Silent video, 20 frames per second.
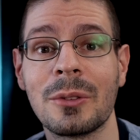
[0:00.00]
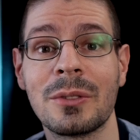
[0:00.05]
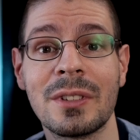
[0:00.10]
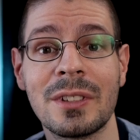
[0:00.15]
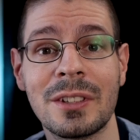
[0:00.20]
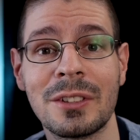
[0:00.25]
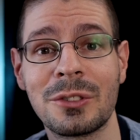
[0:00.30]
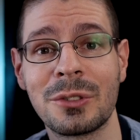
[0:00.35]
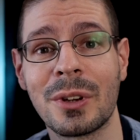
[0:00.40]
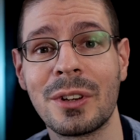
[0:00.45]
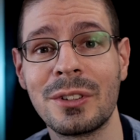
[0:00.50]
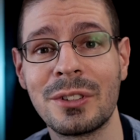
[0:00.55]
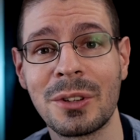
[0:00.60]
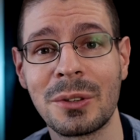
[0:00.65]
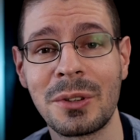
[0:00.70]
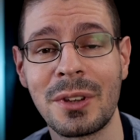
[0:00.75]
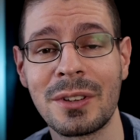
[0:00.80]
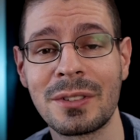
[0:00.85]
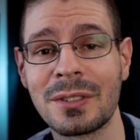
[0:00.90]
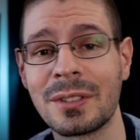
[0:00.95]
I was at a trade show
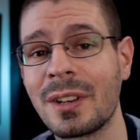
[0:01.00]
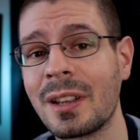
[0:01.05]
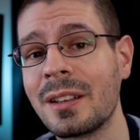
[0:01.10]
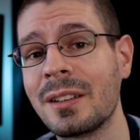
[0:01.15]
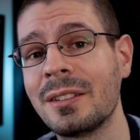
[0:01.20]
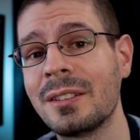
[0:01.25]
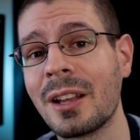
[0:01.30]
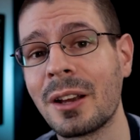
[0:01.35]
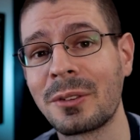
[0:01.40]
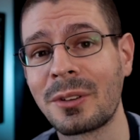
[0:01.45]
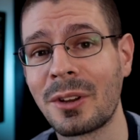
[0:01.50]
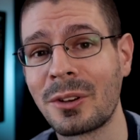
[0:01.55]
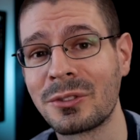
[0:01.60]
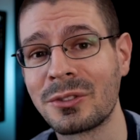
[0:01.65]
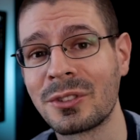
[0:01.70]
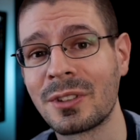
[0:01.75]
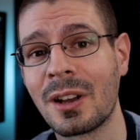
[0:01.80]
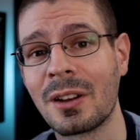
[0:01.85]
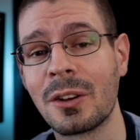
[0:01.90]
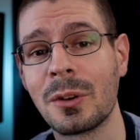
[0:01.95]
yesterday in downtown
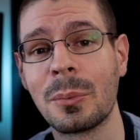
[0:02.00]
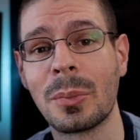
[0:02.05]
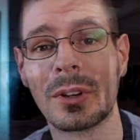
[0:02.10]
Chicago,